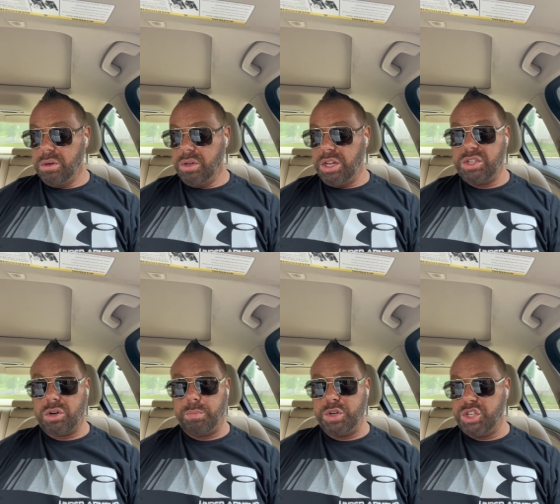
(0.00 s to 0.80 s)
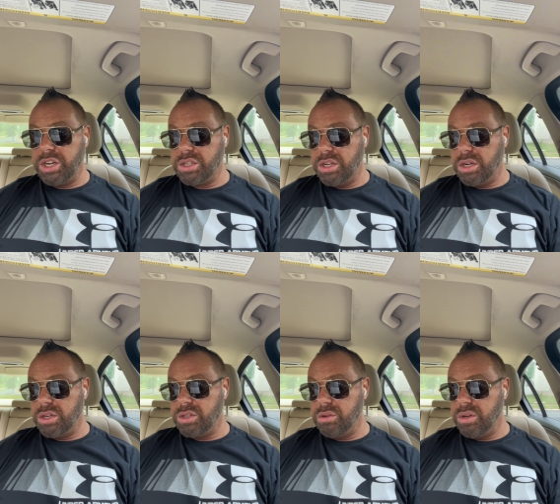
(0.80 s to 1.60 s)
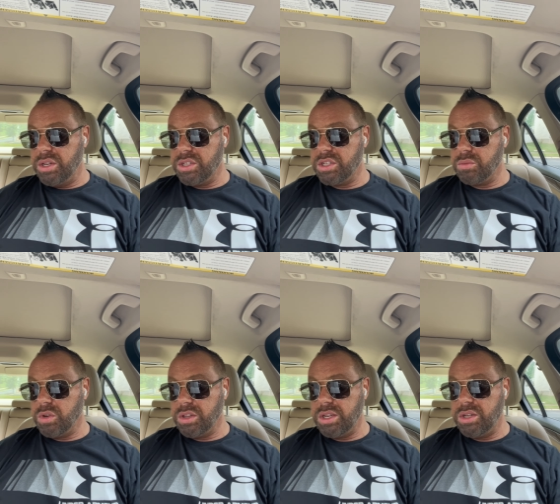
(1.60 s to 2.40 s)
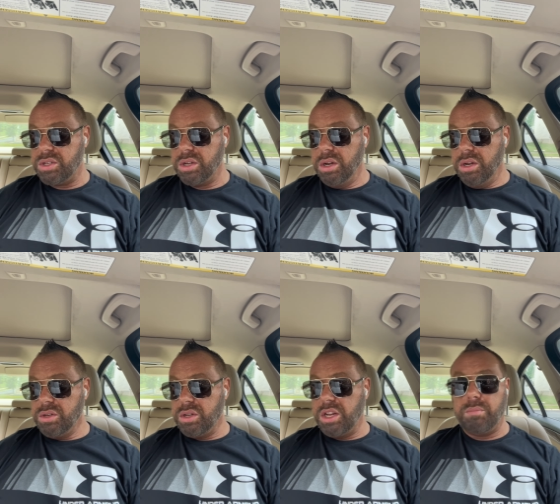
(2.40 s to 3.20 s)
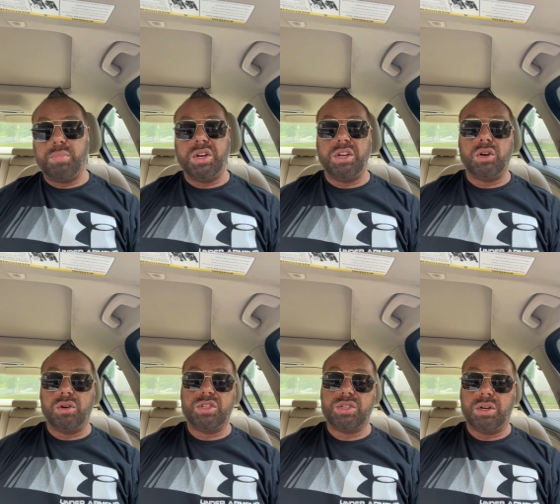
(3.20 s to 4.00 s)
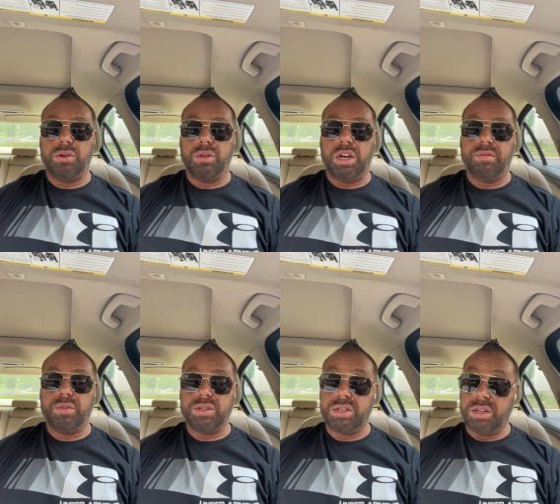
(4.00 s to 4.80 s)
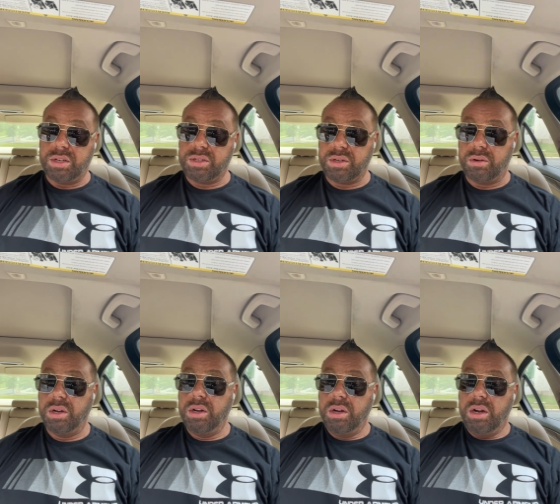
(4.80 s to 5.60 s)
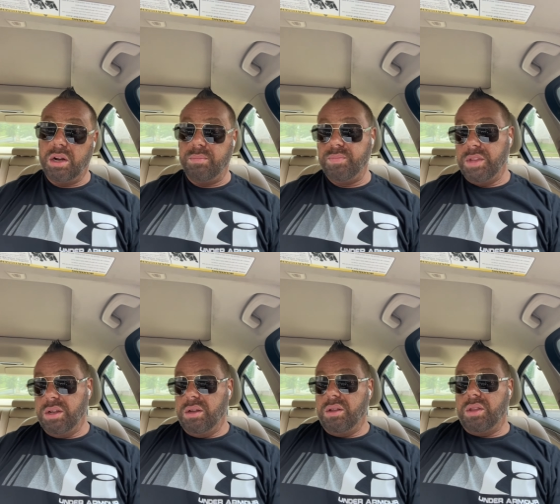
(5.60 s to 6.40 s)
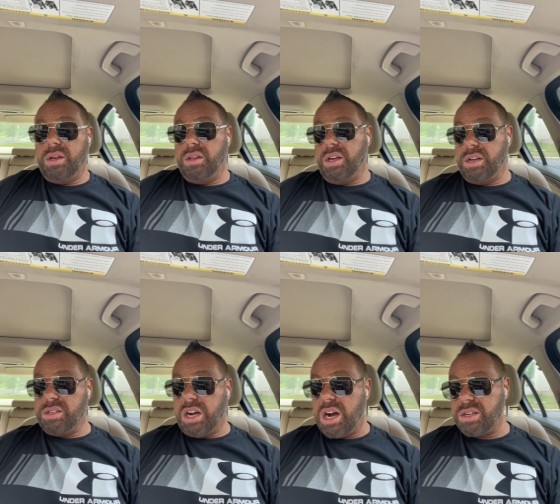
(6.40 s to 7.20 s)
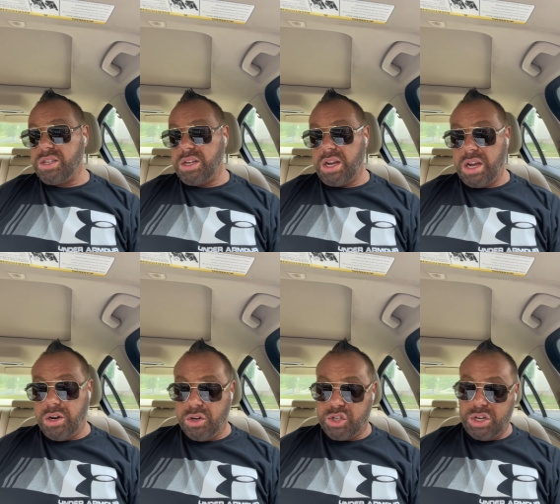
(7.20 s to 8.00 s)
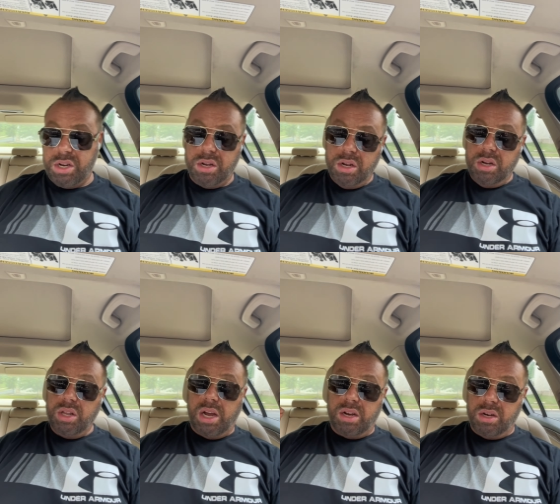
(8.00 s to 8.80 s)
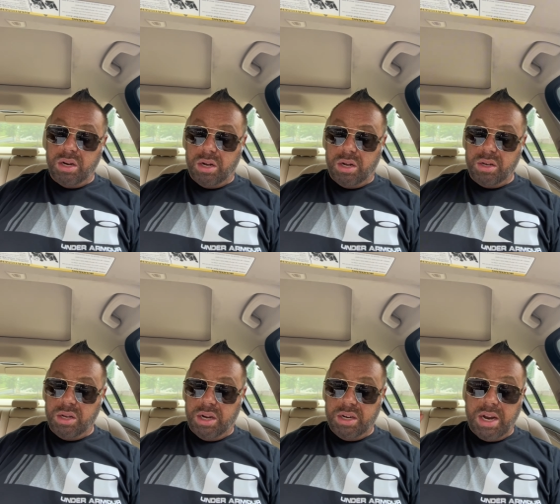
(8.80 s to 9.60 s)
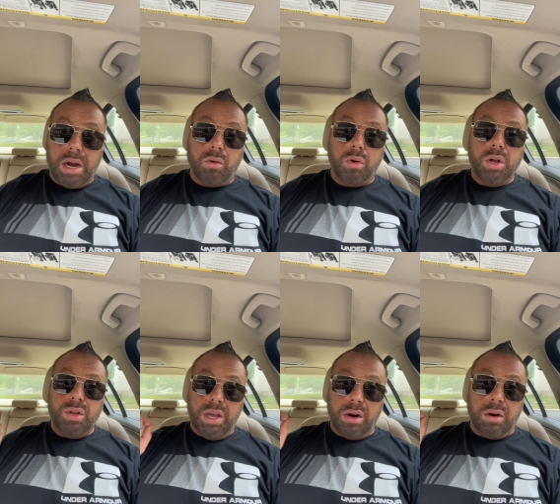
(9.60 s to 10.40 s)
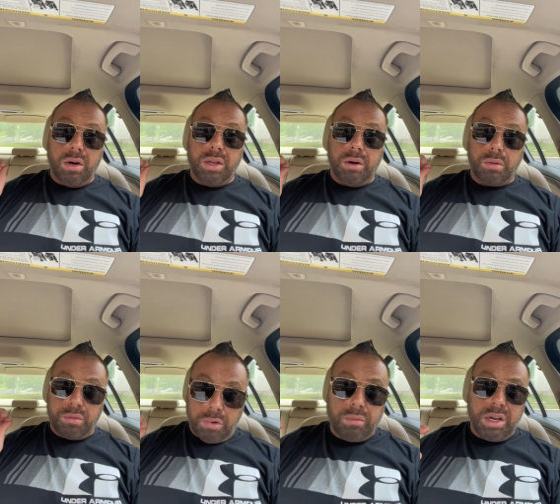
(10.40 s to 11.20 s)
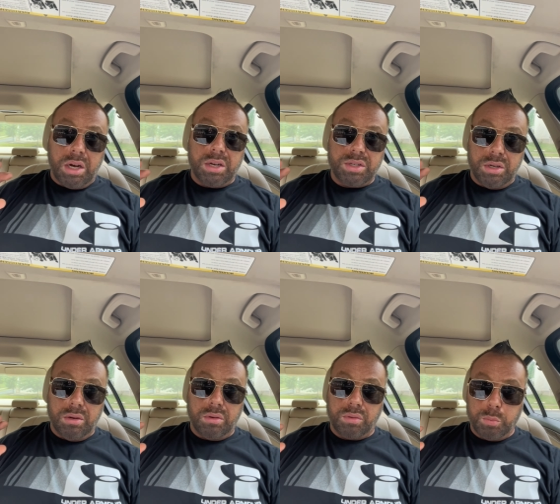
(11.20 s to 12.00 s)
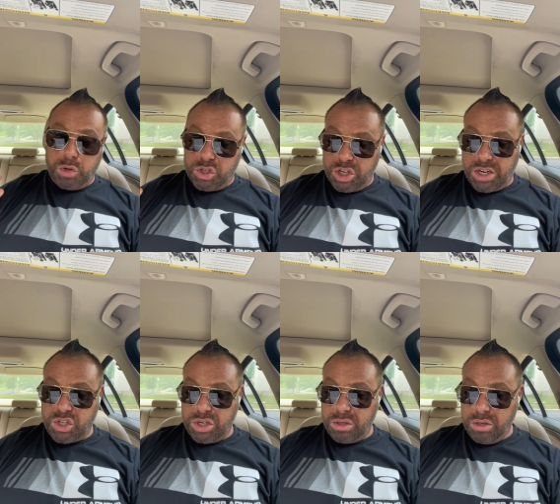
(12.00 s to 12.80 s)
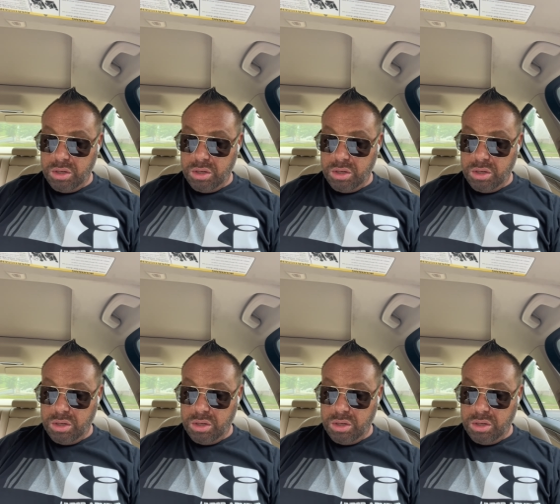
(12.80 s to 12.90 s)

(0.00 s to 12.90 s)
They start projecting onto you and this is what leads to them putting curses on your life. Listen to this. So um, the, that toxic energy that uh, that now they are they're throwing onto you through projection